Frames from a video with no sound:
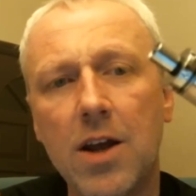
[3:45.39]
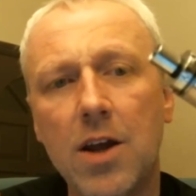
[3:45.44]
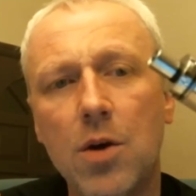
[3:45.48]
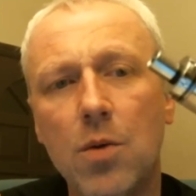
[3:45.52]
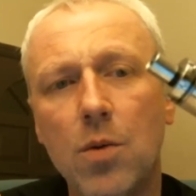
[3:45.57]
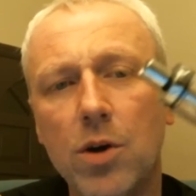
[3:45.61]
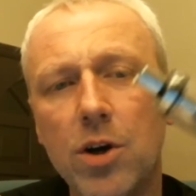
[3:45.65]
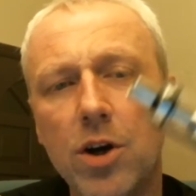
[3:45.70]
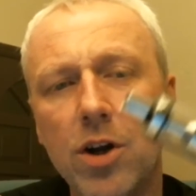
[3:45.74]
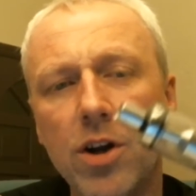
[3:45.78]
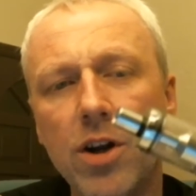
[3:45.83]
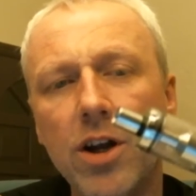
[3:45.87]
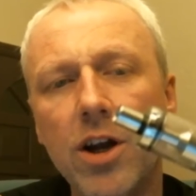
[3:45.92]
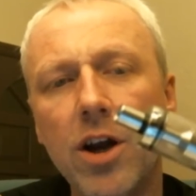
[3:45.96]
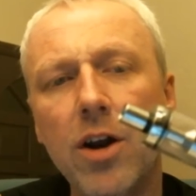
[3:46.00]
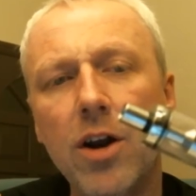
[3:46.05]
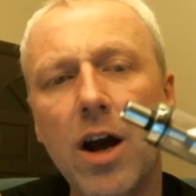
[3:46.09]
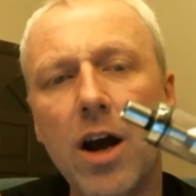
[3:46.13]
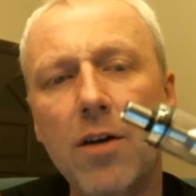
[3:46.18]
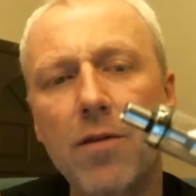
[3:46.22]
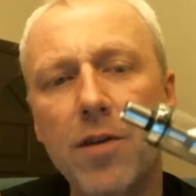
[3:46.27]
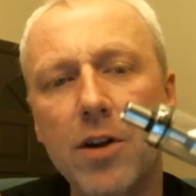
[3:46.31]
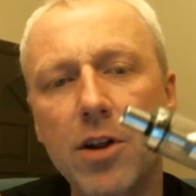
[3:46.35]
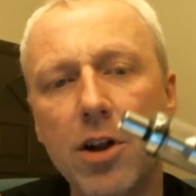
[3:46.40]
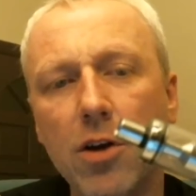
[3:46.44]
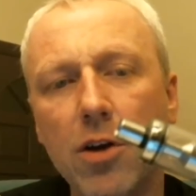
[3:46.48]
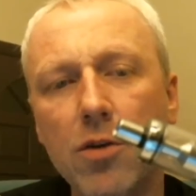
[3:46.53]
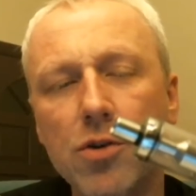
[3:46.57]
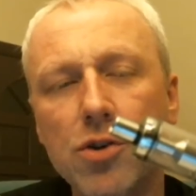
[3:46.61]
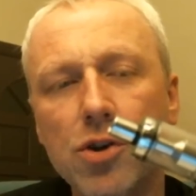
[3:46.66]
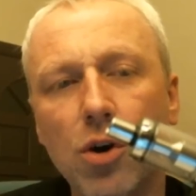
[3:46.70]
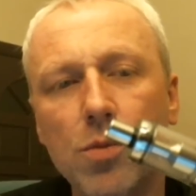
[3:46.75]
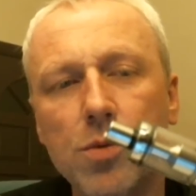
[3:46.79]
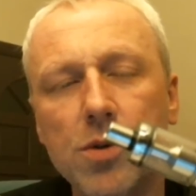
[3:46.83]
to go down for
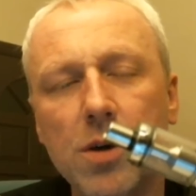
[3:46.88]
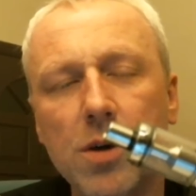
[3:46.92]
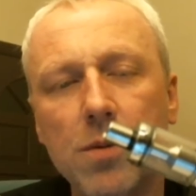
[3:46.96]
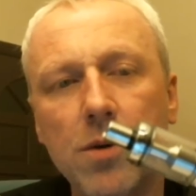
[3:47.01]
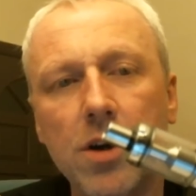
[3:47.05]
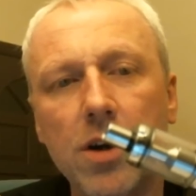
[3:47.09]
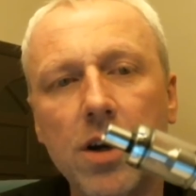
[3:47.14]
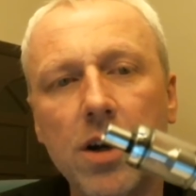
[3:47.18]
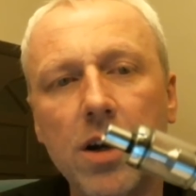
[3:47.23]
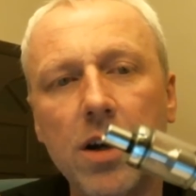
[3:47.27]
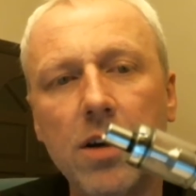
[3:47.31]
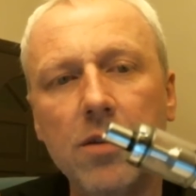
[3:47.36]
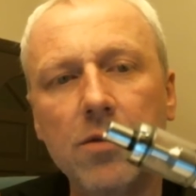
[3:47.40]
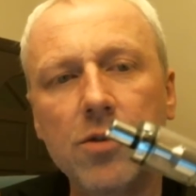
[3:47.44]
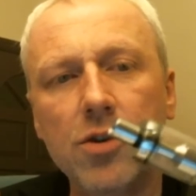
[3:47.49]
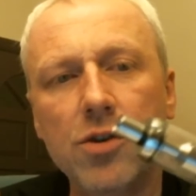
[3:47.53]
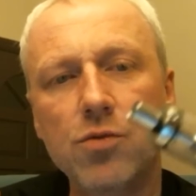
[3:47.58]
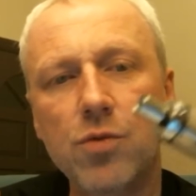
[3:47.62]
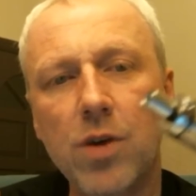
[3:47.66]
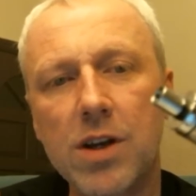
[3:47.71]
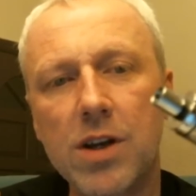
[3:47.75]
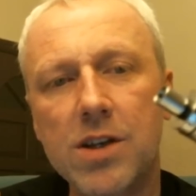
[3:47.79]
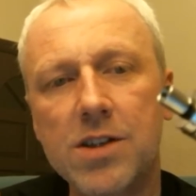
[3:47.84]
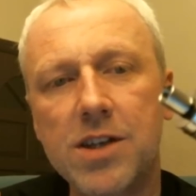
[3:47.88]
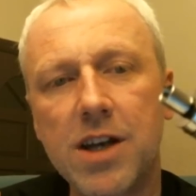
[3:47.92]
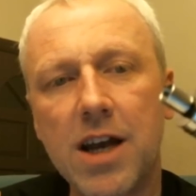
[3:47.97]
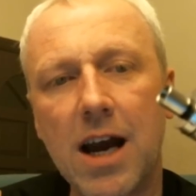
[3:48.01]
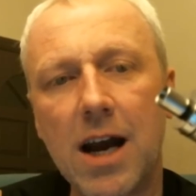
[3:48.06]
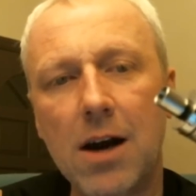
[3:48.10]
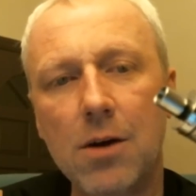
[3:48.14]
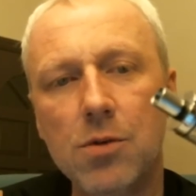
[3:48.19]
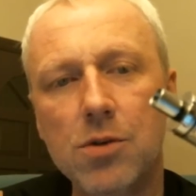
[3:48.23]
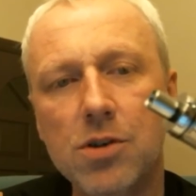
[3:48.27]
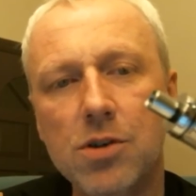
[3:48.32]
close-ups. I'm going to just rinse it
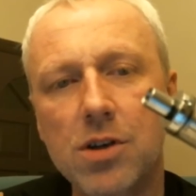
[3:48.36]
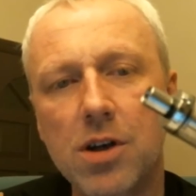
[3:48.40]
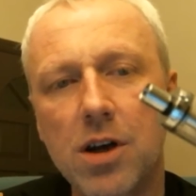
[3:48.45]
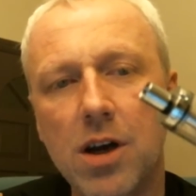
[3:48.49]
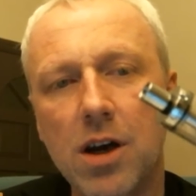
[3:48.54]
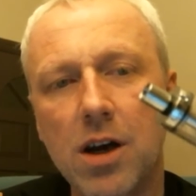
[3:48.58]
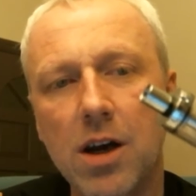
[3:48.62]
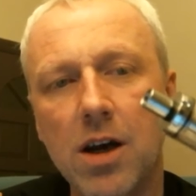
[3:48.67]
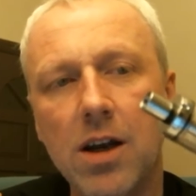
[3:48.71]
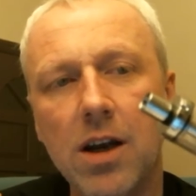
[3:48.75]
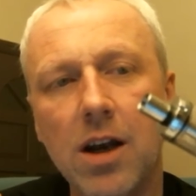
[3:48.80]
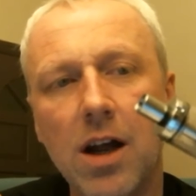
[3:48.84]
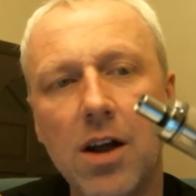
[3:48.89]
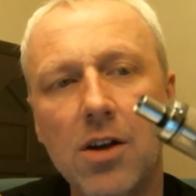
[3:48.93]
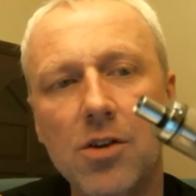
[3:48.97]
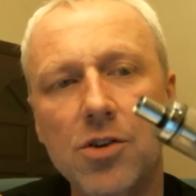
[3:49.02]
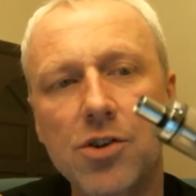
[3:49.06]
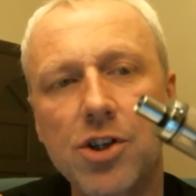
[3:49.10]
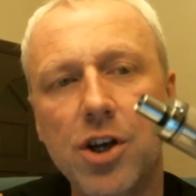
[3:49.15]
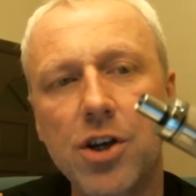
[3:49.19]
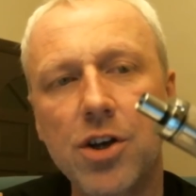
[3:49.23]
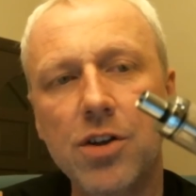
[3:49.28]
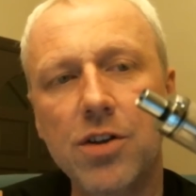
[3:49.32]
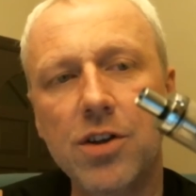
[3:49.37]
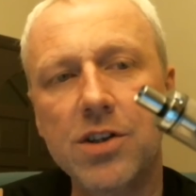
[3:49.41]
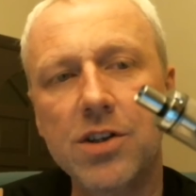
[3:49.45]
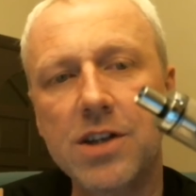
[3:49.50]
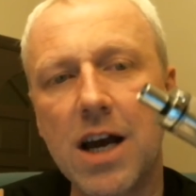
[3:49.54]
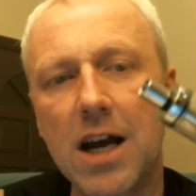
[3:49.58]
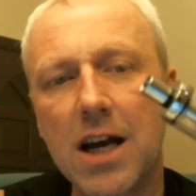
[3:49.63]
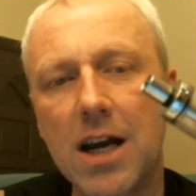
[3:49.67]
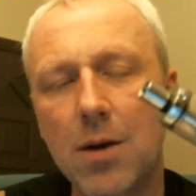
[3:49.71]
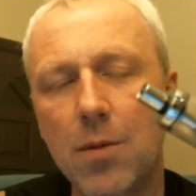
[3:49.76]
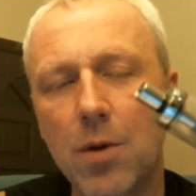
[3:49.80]
out, and I'll show you the deck.